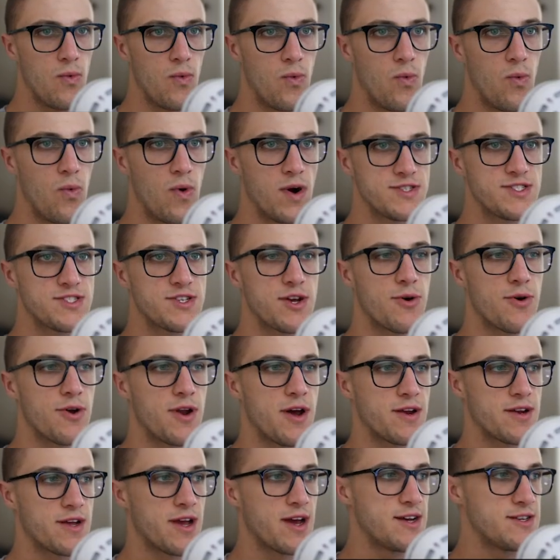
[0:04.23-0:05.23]
What's going
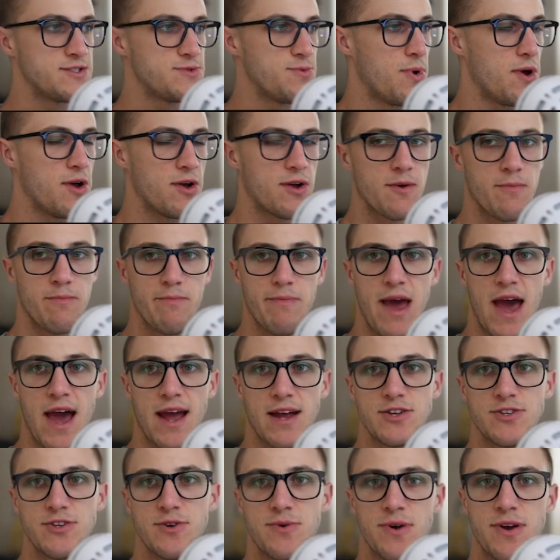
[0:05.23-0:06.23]
on, guys? Welcome
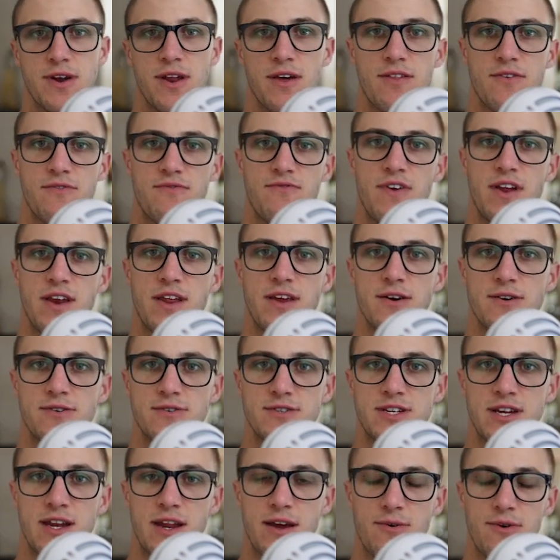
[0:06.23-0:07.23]
back to another video.
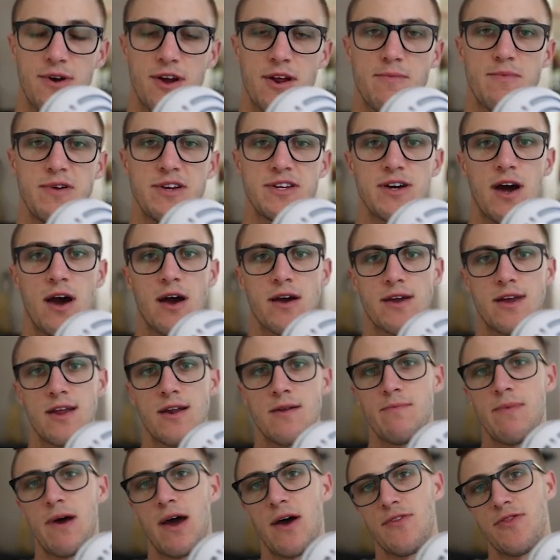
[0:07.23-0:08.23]
Today we're going to be talking
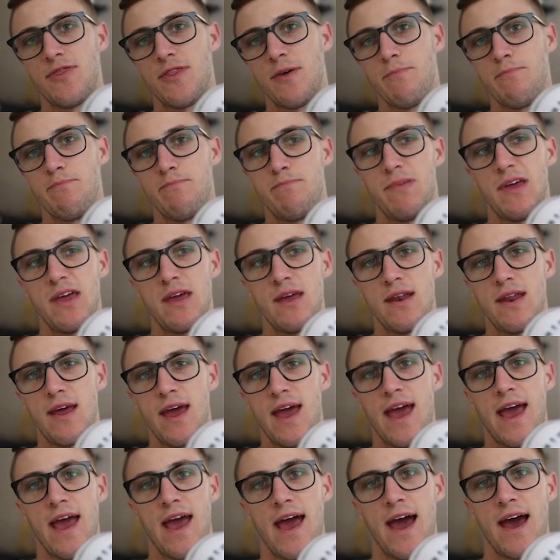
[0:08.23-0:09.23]
about the
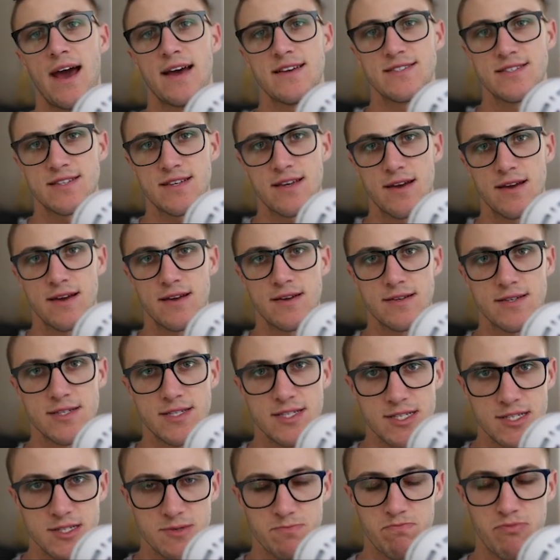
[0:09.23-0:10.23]
bid-ask
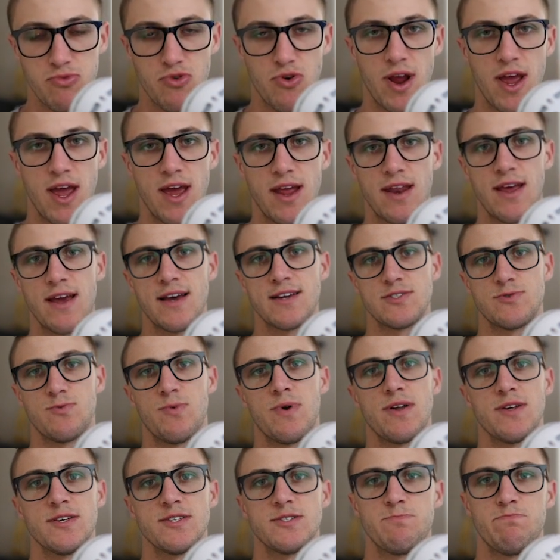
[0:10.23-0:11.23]
spread as
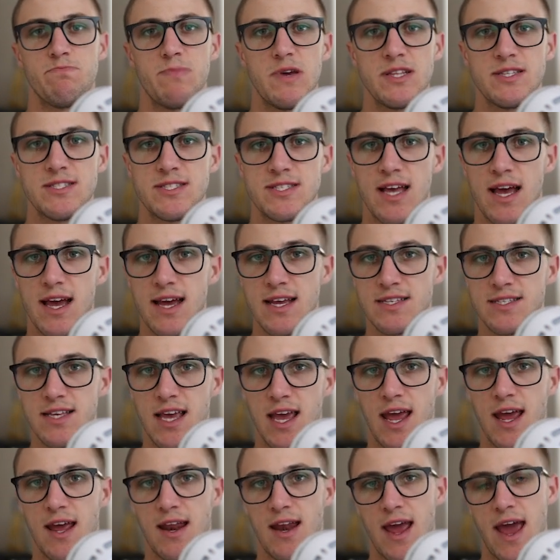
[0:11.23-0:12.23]
well as bid size
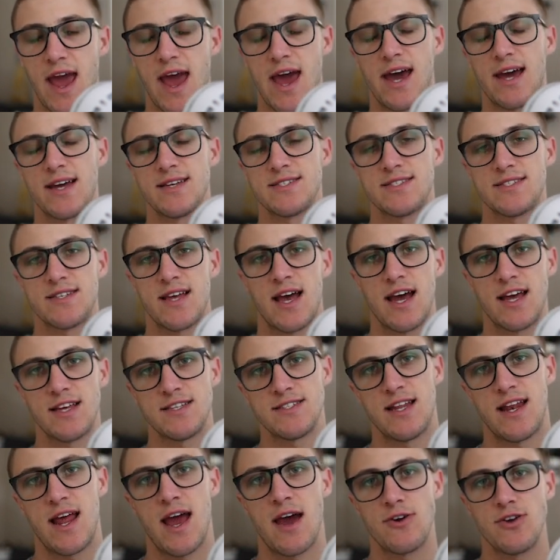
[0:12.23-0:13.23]
and ask size
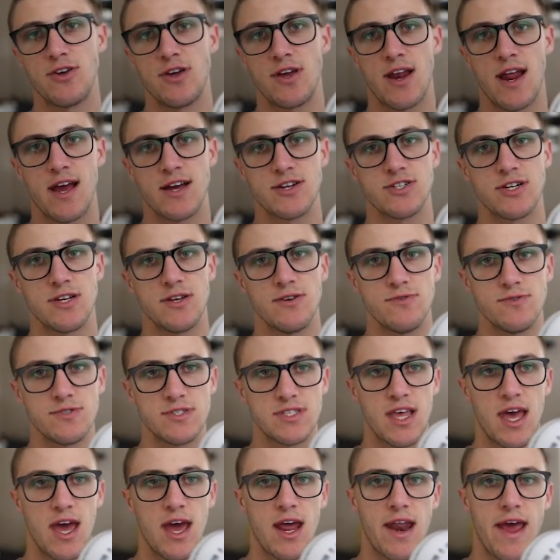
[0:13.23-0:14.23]
and how you can actually use
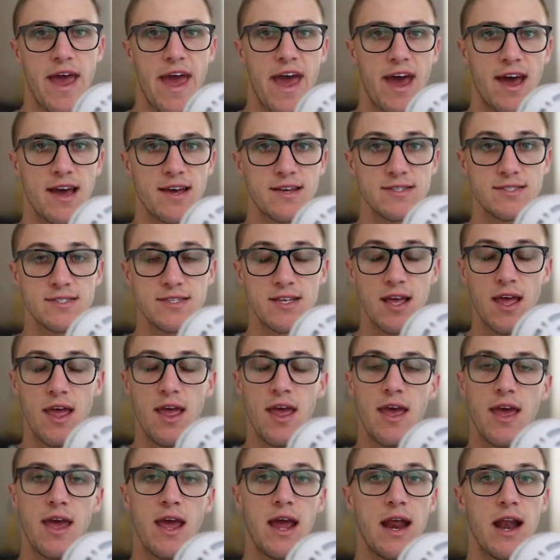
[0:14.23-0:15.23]
that as
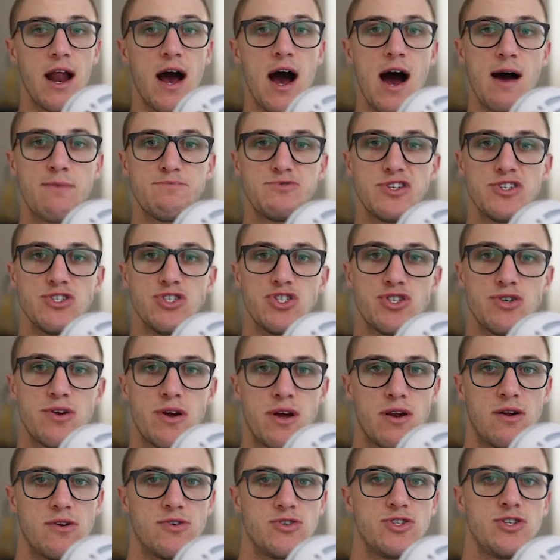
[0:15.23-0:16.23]
an options
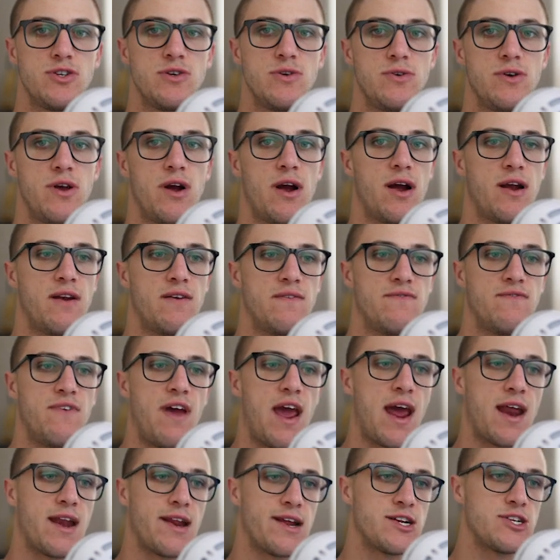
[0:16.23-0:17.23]
trader to your
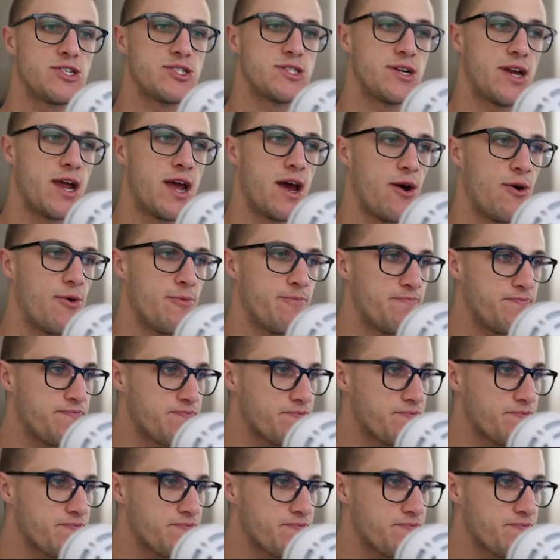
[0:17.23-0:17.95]
advantage. Now,